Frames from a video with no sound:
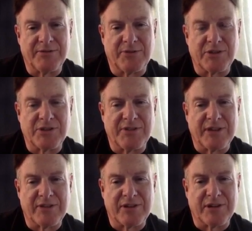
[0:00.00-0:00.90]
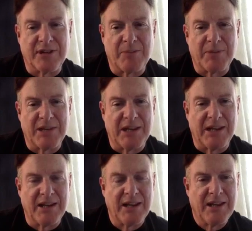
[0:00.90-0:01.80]
Fortune 500
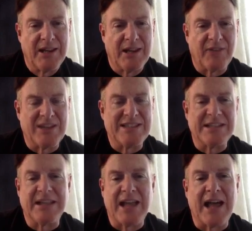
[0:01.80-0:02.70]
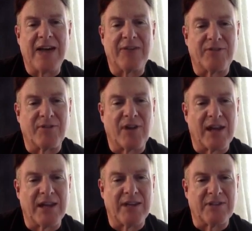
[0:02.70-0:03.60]
company, if I didn't have a
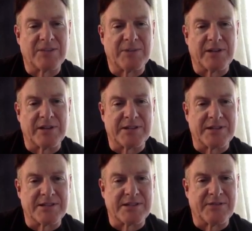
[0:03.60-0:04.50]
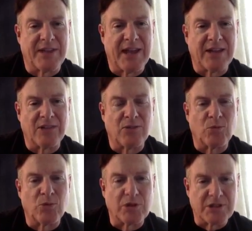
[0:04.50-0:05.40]
variety of experiences, if I hadn't
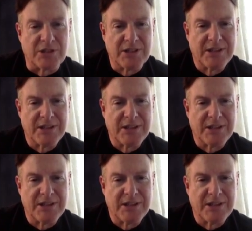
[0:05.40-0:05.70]
worked